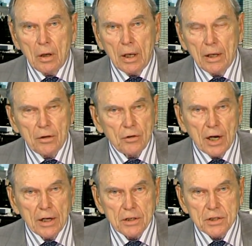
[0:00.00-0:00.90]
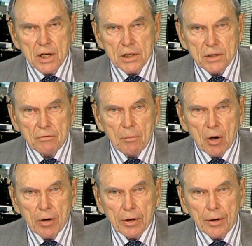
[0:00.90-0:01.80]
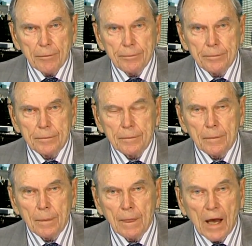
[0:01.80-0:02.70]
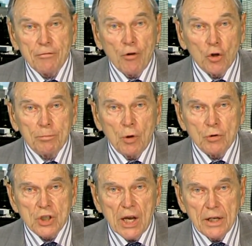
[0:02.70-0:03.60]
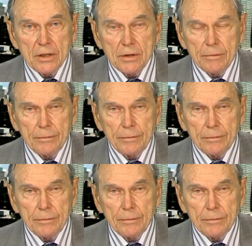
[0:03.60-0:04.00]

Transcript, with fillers: and the United States of America. I fault both sides.